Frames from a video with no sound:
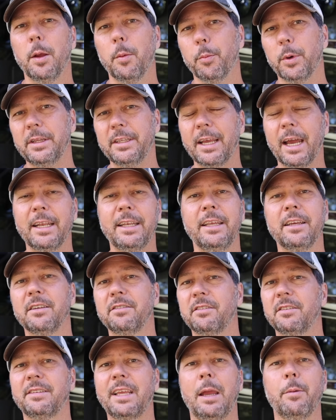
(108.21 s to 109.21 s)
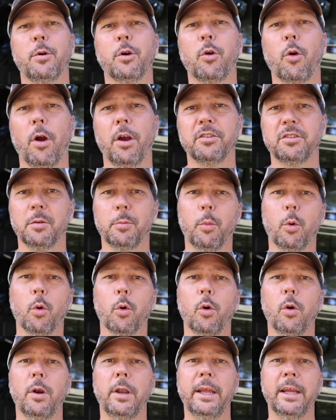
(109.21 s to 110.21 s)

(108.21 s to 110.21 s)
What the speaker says: But the idea is the same across the board.